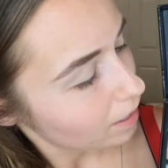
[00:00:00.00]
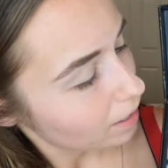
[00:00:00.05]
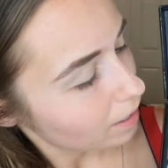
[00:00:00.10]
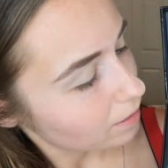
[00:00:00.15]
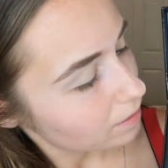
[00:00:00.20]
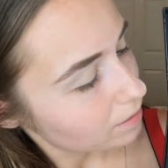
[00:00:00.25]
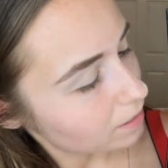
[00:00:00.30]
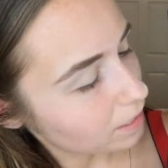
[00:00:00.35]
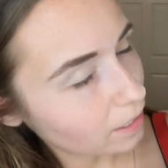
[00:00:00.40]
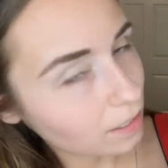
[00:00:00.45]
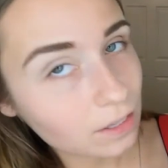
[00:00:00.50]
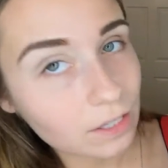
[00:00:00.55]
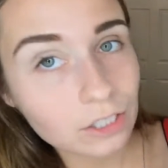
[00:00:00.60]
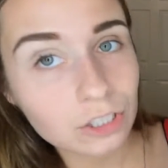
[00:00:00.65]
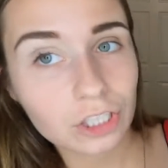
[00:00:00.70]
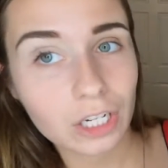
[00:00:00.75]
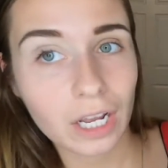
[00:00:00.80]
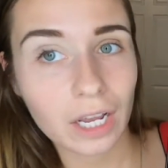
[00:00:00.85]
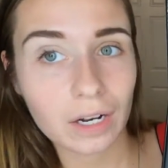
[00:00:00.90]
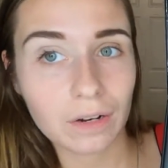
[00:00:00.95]
and take the
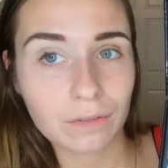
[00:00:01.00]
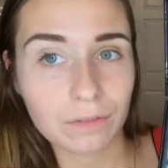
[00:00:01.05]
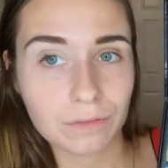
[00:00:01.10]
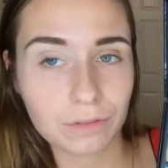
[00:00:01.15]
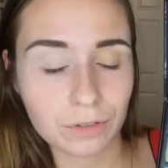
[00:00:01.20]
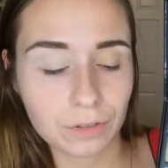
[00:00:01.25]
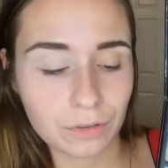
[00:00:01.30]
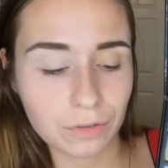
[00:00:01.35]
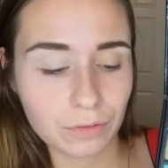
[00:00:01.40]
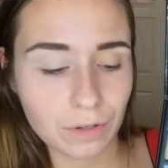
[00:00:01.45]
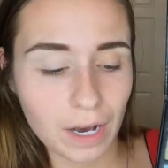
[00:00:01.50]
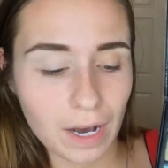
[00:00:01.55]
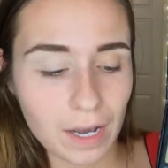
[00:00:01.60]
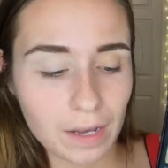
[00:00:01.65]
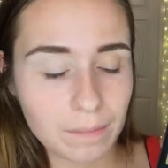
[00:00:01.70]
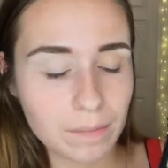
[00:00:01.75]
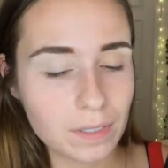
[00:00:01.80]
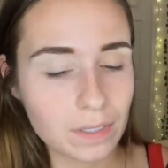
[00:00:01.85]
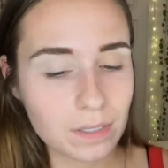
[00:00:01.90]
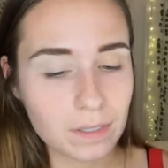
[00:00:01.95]
shade Food
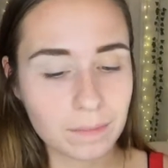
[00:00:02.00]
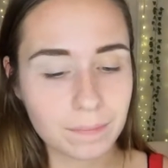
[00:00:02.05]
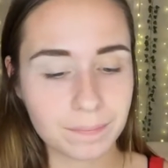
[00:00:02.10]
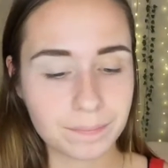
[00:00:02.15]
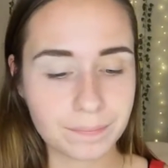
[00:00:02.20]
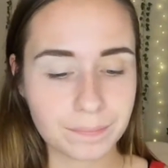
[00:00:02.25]
Vibes.